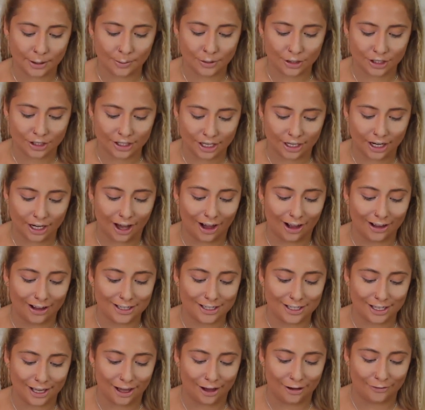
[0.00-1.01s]
So I'm just gonna
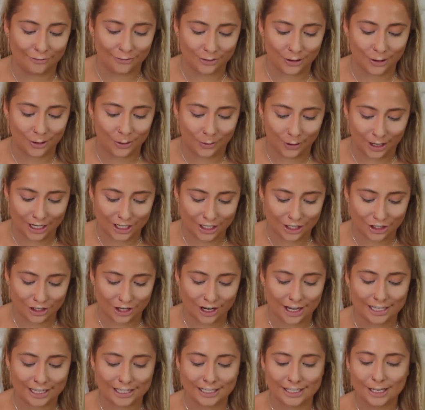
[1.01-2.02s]
answer a few
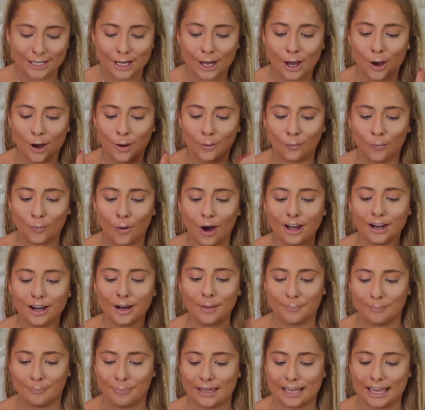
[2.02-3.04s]
questions. One
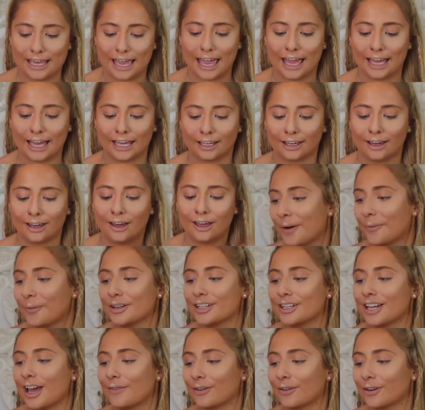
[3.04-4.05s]
being,
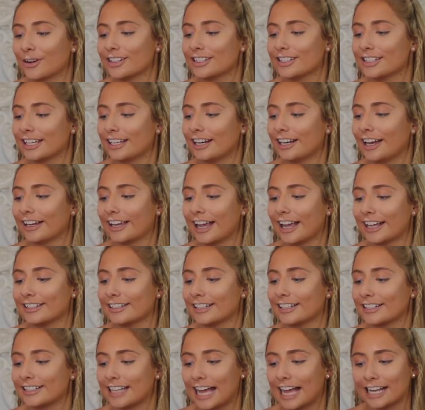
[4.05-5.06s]
would you ever consider
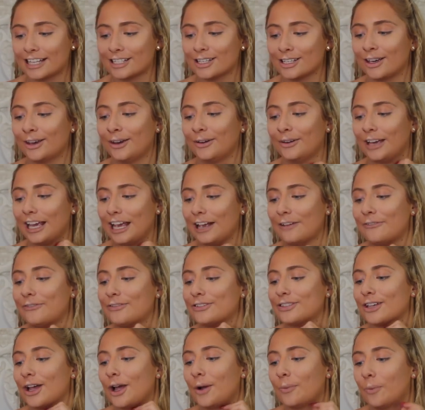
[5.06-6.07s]
getting a tattoo? If
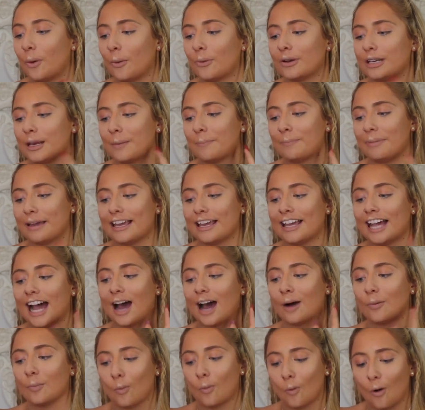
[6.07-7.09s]
so, what would it be
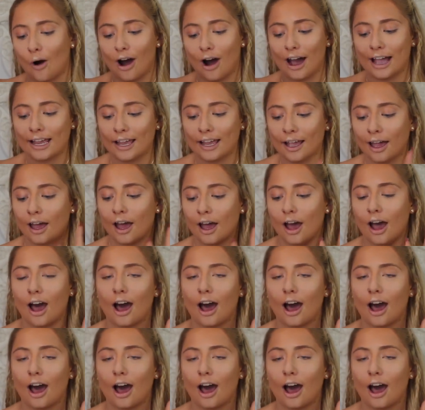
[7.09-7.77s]
and why?